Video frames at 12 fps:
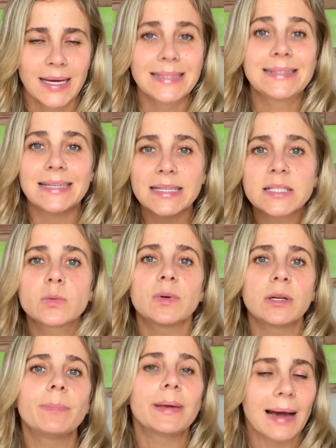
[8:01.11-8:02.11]
This
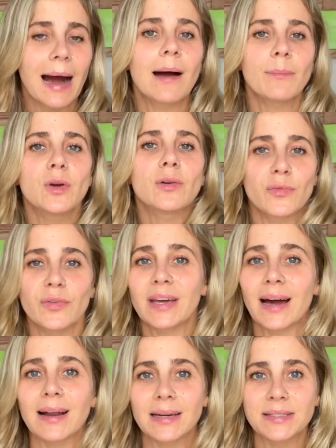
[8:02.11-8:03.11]
will become your
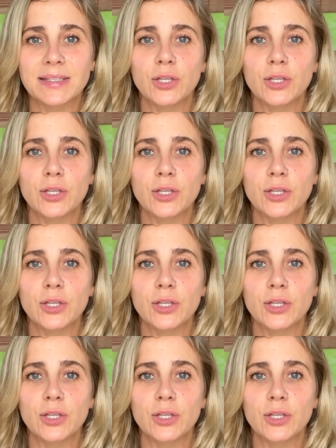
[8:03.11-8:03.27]
reality.